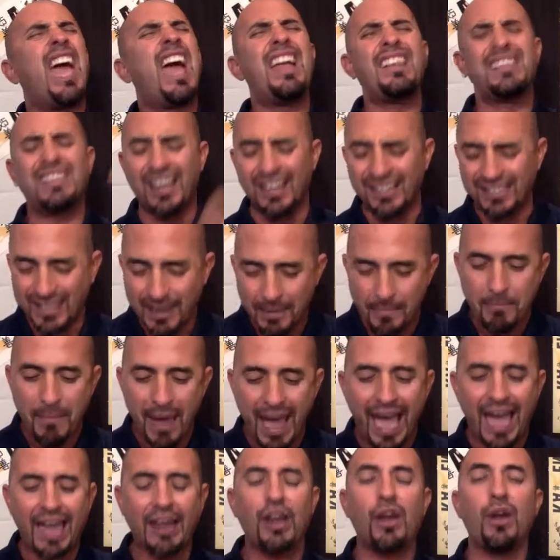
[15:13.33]
It doesn't
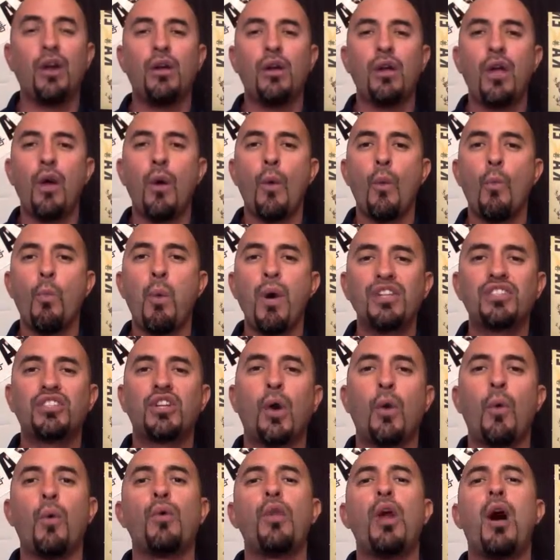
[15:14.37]
matter what's
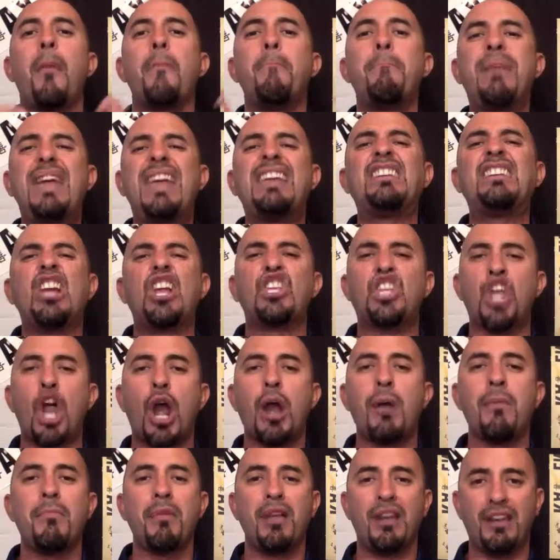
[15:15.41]
going on. Be
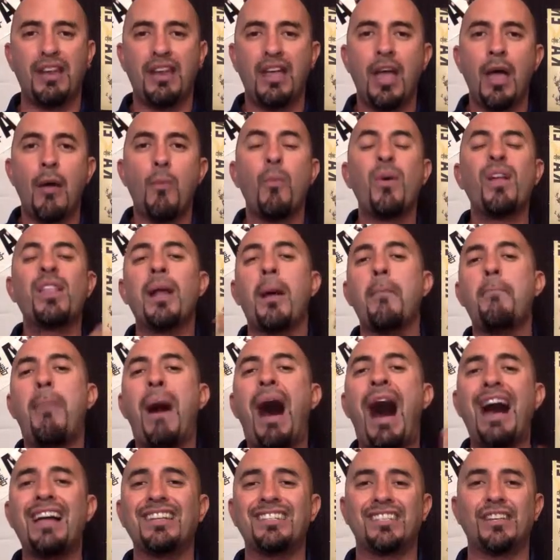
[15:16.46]
determined with a
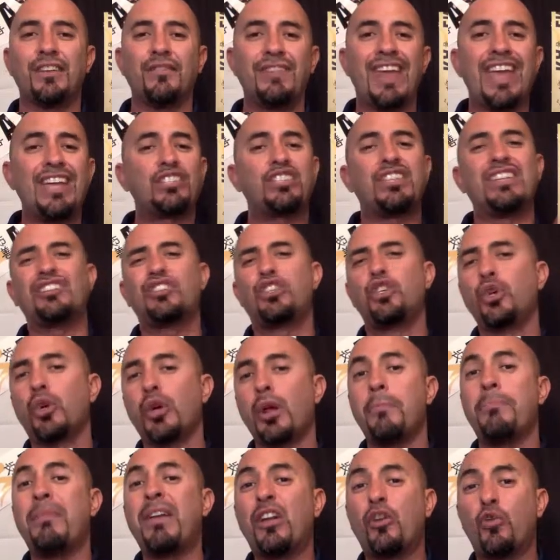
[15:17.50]
positive nature that you're
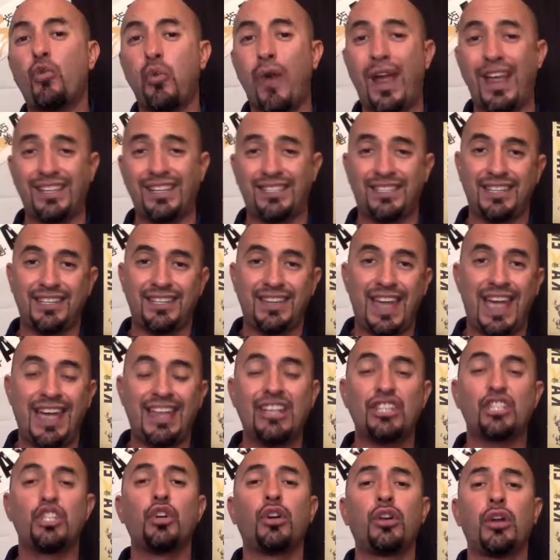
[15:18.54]
going to be great today,
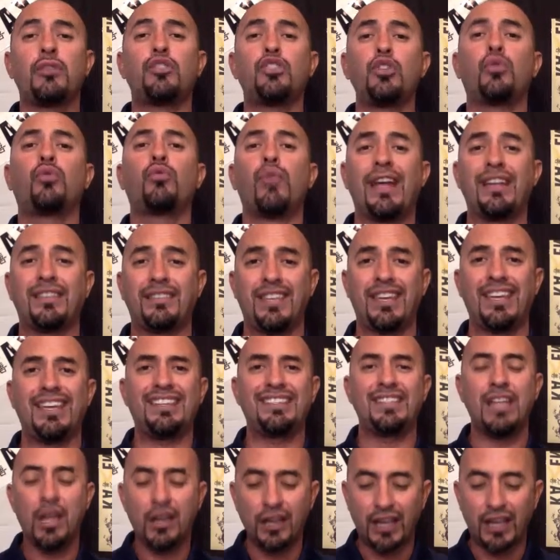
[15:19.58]
that you're going to do great things.